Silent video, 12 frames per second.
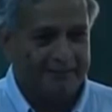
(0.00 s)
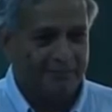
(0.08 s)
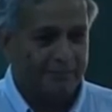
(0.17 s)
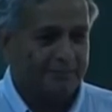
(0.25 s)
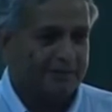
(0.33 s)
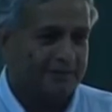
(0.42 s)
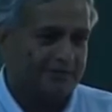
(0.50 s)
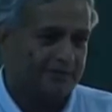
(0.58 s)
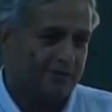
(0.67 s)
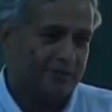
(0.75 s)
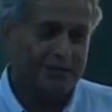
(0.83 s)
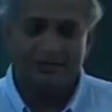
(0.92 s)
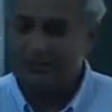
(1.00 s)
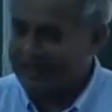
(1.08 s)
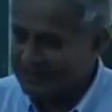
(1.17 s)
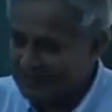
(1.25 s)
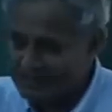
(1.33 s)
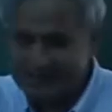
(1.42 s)
in reality in the
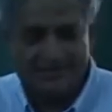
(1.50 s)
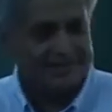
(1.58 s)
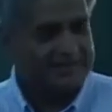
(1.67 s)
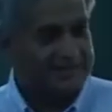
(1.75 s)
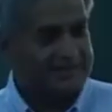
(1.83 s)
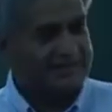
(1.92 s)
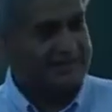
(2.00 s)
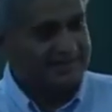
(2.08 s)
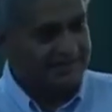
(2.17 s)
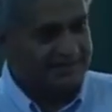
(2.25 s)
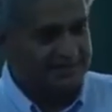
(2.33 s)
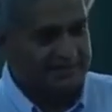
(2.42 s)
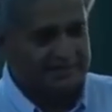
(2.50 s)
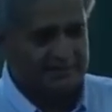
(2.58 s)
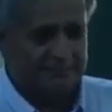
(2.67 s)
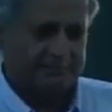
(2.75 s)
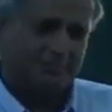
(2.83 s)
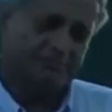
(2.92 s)
helicopters even
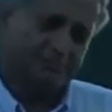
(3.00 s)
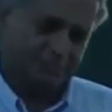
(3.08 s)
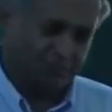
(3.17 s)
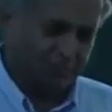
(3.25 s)
because there